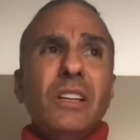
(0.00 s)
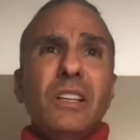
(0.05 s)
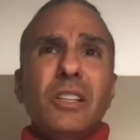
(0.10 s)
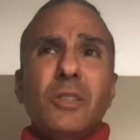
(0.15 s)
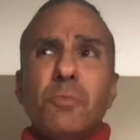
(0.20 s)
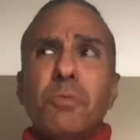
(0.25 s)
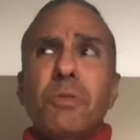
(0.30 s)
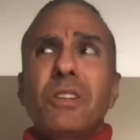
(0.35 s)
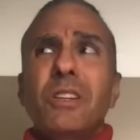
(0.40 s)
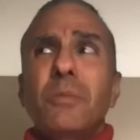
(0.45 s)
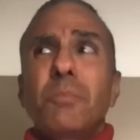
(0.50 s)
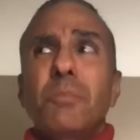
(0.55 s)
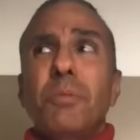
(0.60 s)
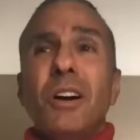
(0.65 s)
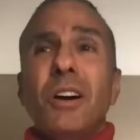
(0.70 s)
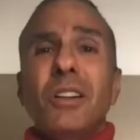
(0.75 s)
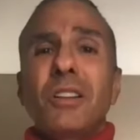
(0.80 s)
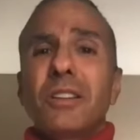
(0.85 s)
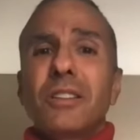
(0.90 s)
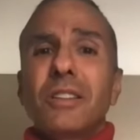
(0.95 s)
it's pretty
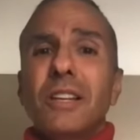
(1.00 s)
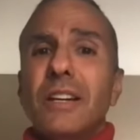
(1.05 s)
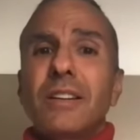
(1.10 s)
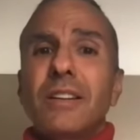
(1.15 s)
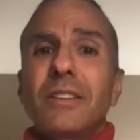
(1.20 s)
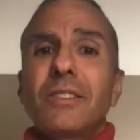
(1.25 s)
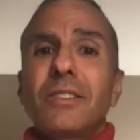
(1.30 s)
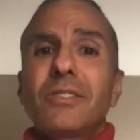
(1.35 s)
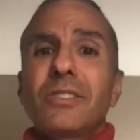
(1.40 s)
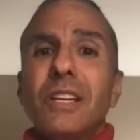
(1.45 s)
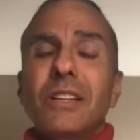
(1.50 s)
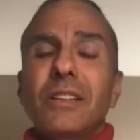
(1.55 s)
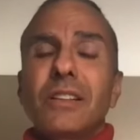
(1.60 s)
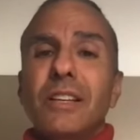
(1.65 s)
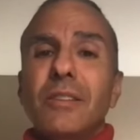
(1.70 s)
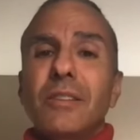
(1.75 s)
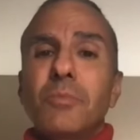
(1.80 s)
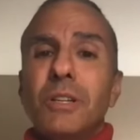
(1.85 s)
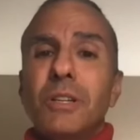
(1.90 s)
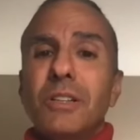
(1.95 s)
appalling that in a state
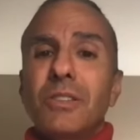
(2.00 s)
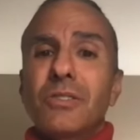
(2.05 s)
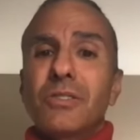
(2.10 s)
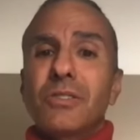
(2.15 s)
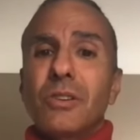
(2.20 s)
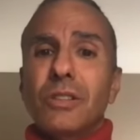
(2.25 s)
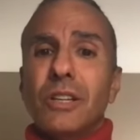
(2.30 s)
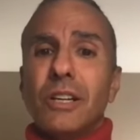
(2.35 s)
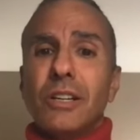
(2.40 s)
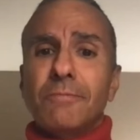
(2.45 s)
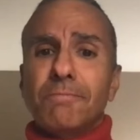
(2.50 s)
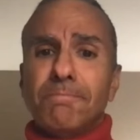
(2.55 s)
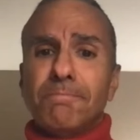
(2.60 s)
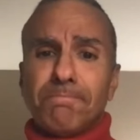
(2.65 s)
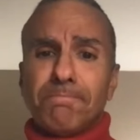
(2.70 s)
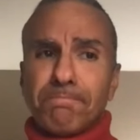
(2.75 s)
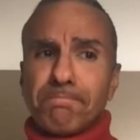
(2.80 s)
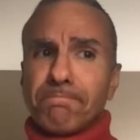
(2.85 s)
like Minnesota,